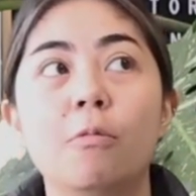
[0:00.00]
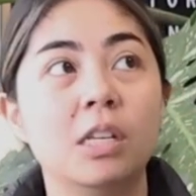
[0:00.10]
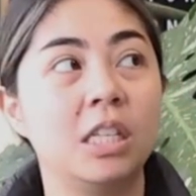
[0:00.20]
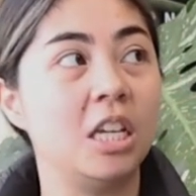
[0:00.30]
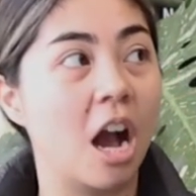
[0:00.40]

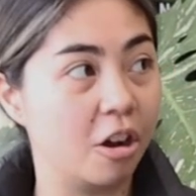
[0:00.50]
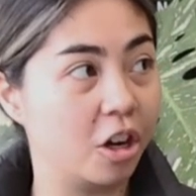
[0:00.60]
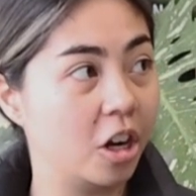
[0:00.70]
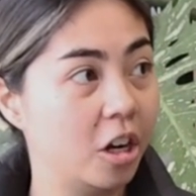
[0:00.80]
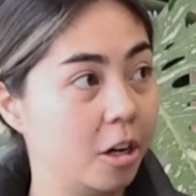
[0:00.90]
was
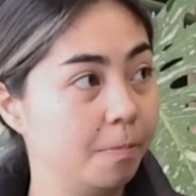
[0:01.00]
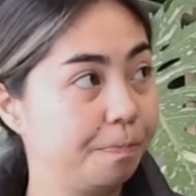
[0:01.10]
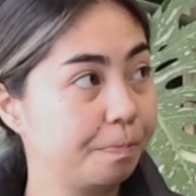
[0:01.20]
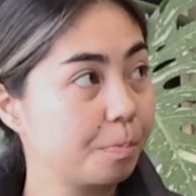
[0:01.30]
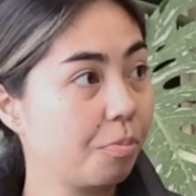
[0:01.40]
younger,
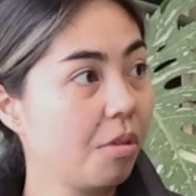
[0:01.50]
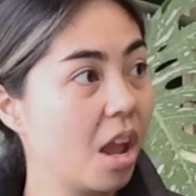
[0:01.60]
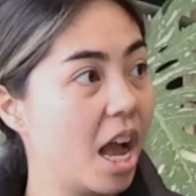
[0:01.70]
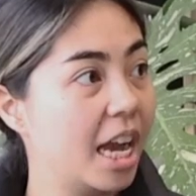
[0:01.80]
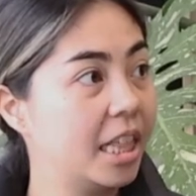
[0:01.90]

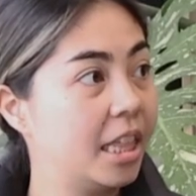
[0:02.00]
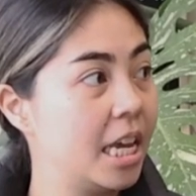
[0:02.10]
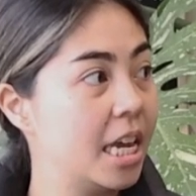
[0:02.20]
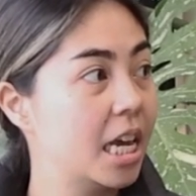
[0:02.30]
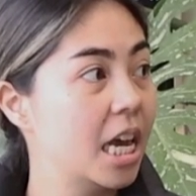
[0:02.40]
I
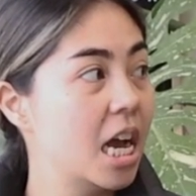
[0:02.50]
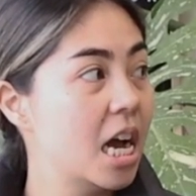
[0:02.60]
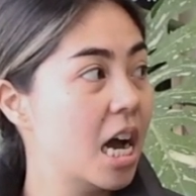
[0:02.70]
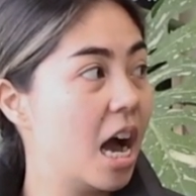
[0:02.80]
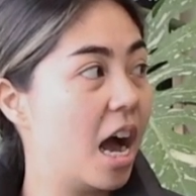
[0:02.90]
think
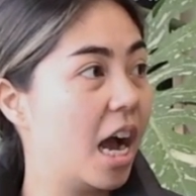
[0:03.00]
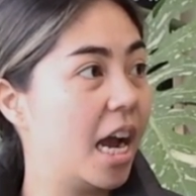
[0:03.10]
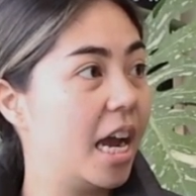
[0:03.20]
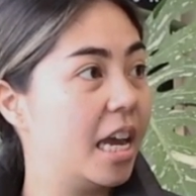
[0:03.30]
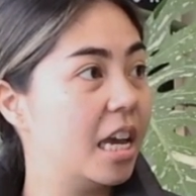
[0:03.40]

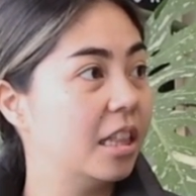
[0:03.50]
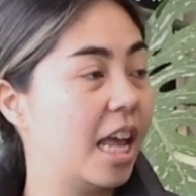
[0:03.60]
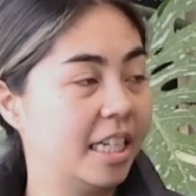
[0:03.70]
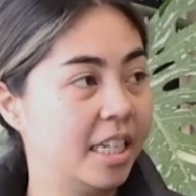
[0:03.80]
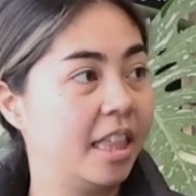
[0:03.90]
I
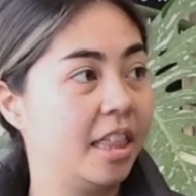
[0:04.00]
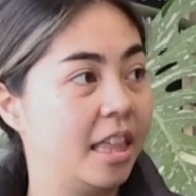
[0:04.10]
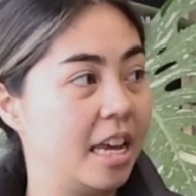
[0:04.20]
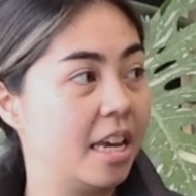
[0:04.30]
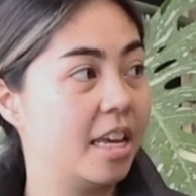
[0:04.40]
like to
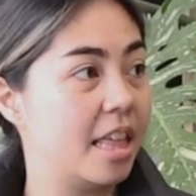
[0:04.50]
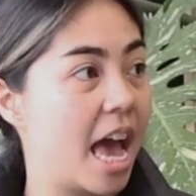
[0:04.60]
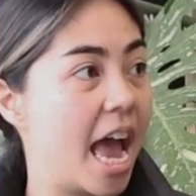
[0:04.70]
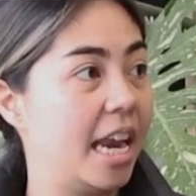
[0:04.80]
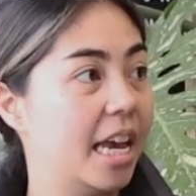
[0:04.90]
think
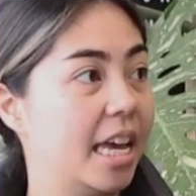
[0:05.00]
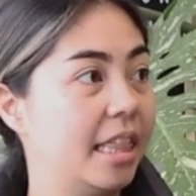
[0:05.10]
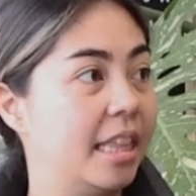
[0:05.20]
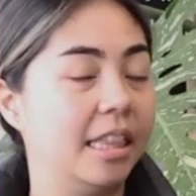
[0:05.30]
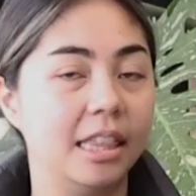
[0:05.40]
that
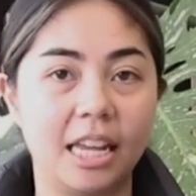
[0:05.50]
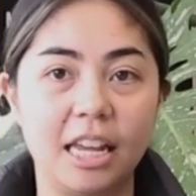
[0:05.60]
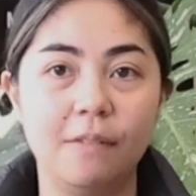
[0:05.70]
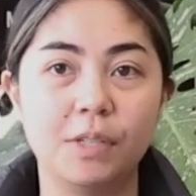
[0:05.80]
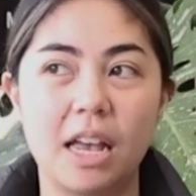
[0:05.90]
the
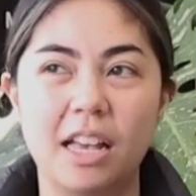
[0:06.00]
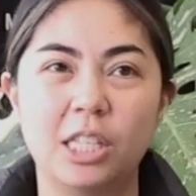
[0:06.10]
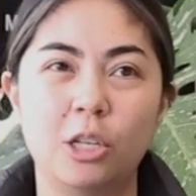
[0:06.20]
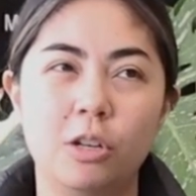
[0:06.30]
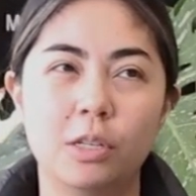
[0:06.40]
leaves, as
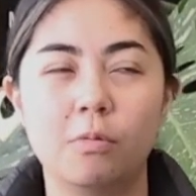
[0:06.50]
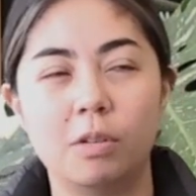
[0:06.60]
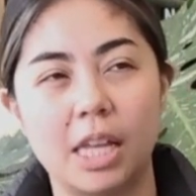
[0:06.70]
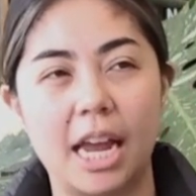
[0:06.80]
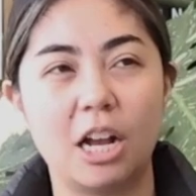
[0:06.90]
soon as it
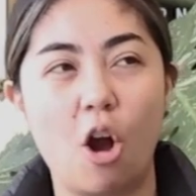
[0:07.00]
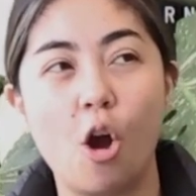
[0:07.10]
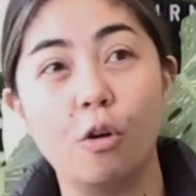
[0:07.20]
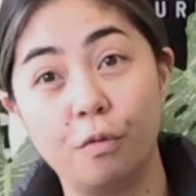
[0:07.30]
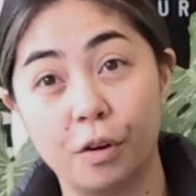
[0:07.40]
was like
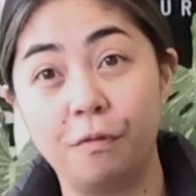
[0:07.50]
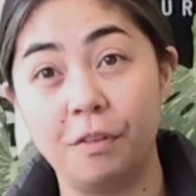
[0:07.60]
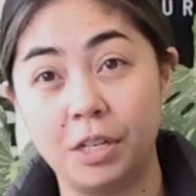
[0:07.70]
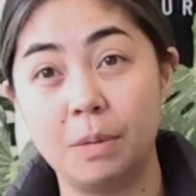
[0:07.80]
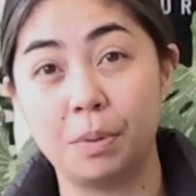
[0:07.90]
over
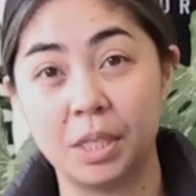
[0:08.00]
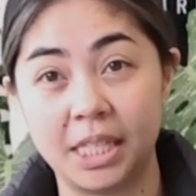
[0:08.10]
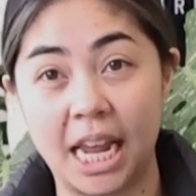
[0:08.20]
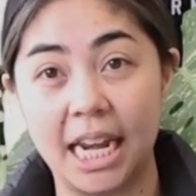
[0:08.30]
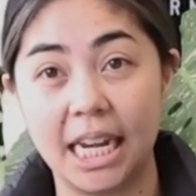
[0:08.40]

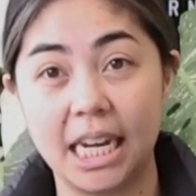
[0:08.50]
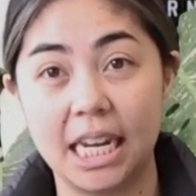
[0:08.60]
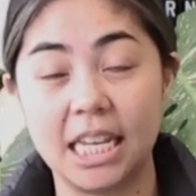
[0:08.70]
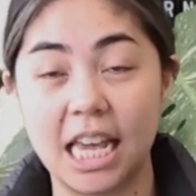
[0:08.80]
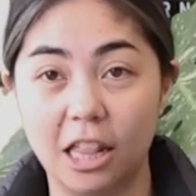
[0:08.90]
50%
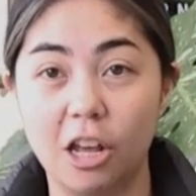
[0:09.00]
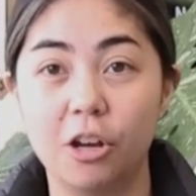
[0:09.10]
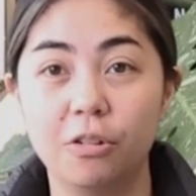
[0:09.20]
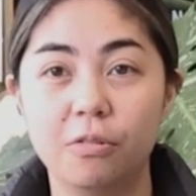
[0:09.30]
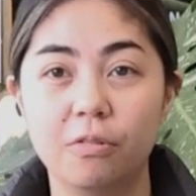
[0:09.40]

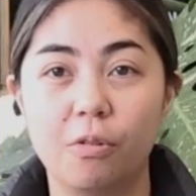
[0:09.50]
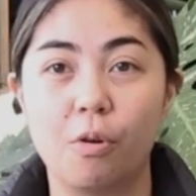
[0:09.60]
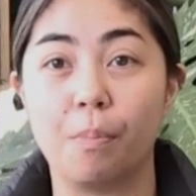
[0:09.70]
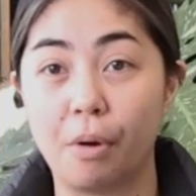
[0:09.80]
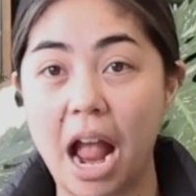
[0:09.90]
yellow
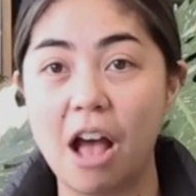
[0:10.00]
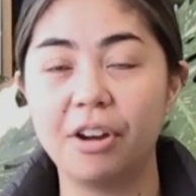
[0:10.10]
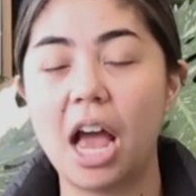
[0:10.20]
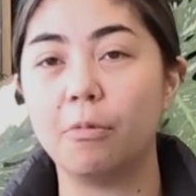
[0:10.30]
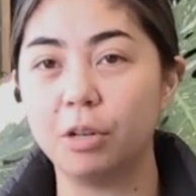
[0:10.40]
or
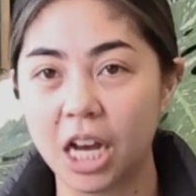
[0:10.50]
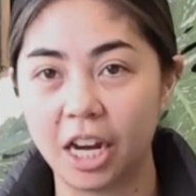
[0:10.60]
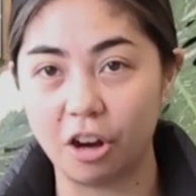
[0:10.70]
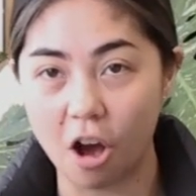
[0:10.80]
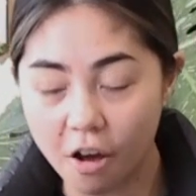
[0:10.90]
brown, I would
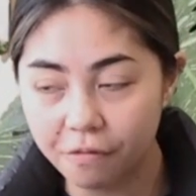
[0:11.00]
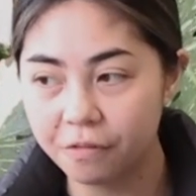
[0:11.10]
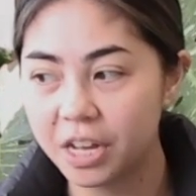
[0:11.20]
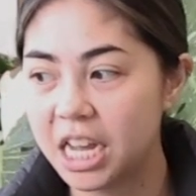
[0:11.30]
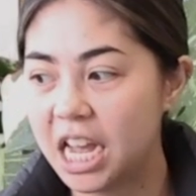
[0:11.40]
cut it off.